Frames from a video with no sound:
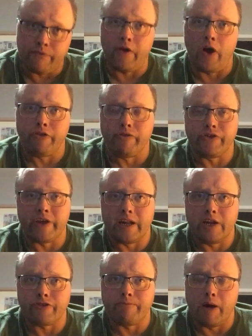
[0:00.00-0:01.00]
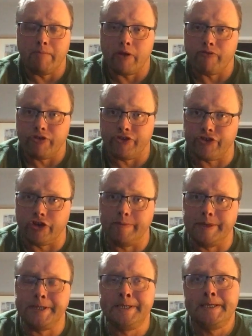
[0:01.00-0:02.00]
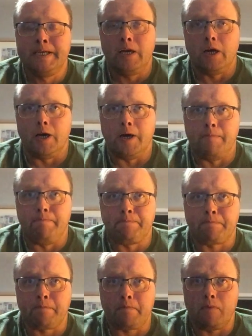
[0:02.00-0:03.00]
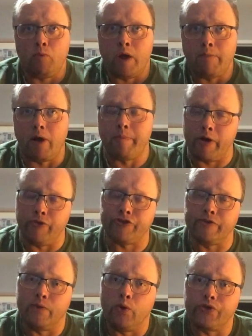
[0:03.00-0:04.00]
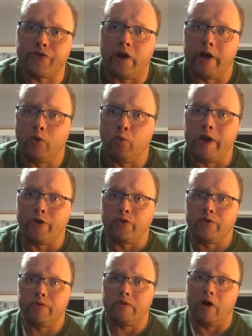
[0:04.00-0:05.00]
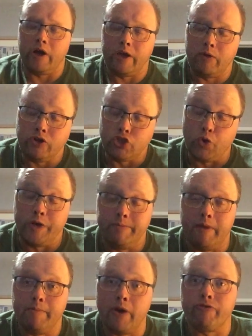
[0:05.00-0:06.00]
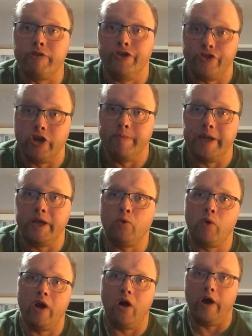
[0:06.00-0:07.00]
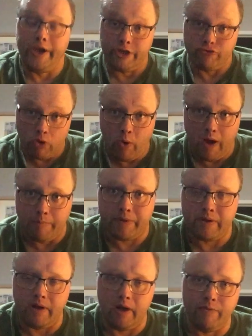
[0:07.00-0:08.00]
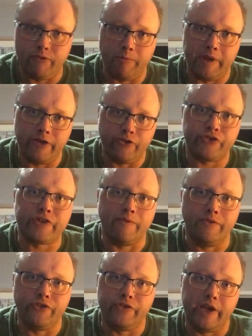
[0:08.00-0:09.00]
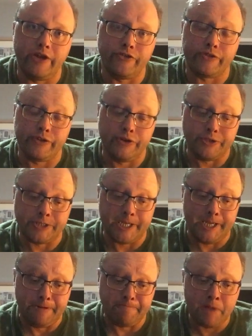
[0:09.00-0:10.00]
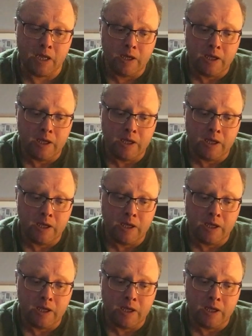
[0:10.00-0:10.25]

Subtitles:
father is English, my mother is German. When my parents divorced, I joined my mother in Germany, where I grew up from the age of 7 to the age of 13.